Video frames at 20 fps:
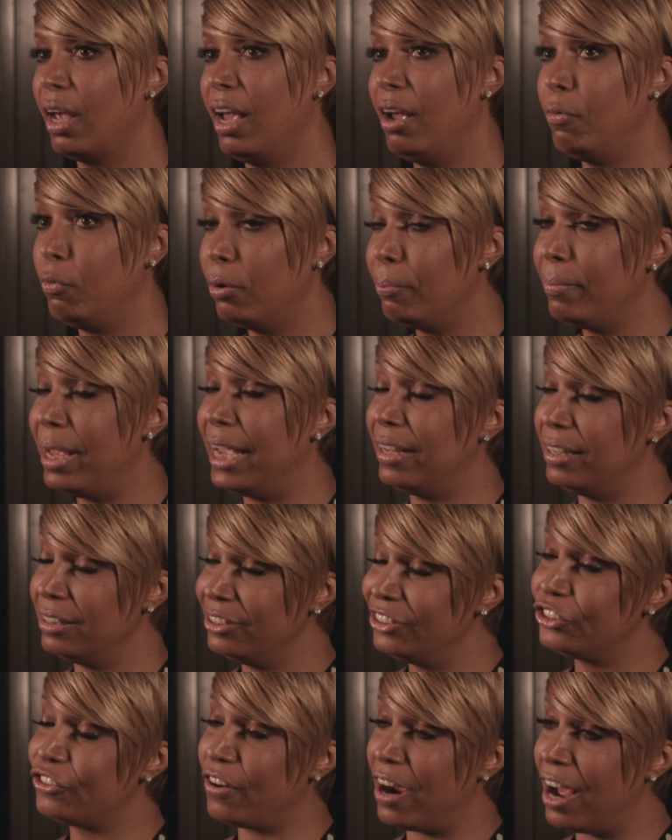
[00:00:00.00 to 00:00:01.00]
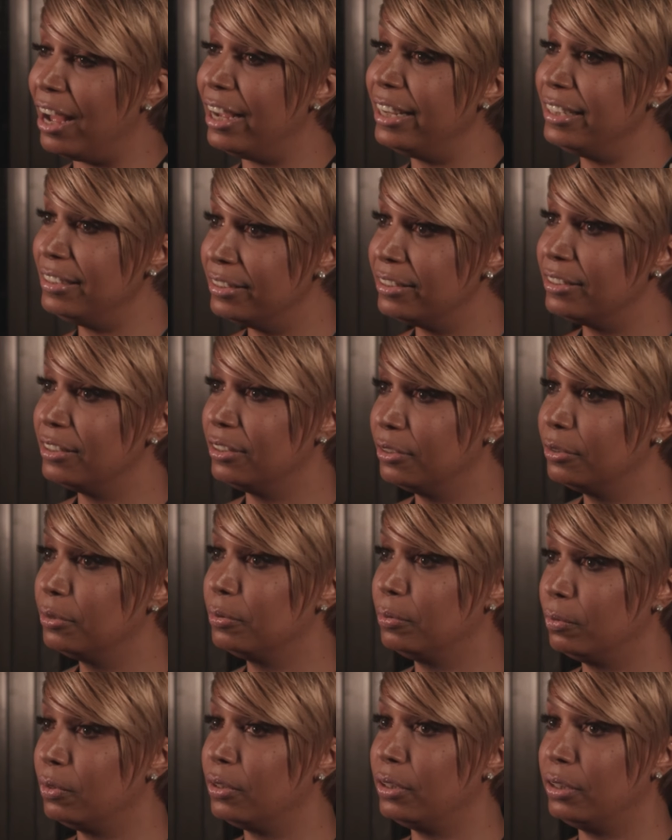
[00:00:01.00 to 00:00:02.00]
And we're making strides.
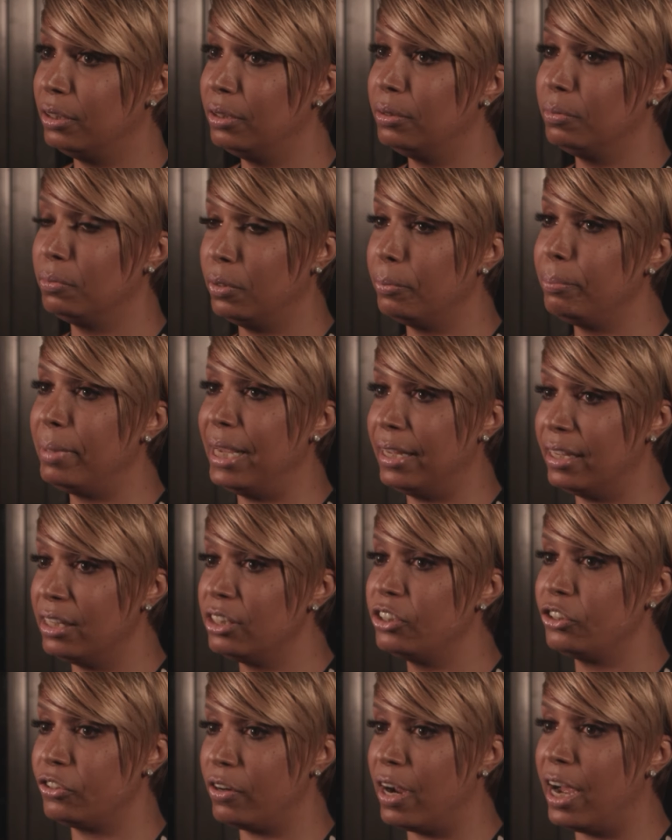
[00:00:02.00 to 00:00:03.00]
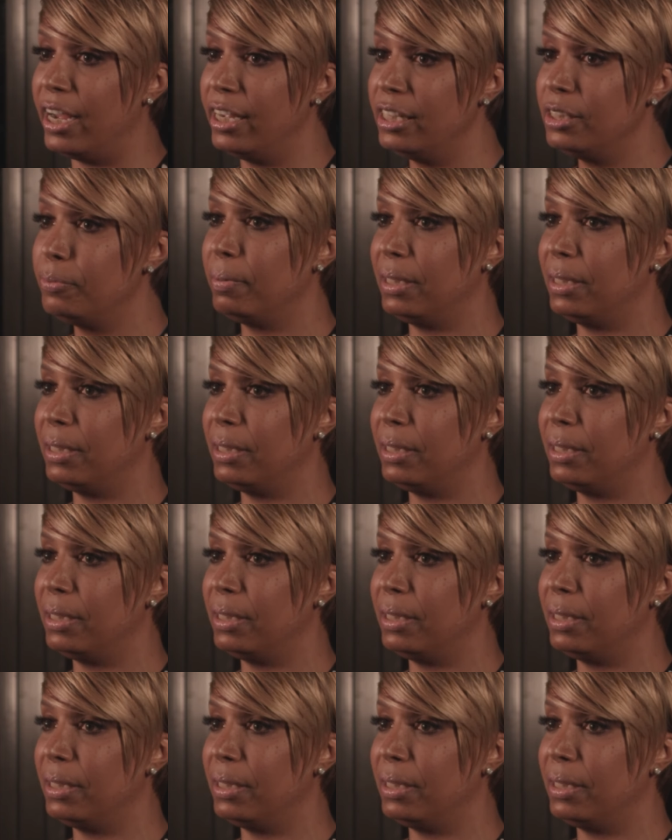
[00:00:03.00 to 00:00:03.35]
We're making strides,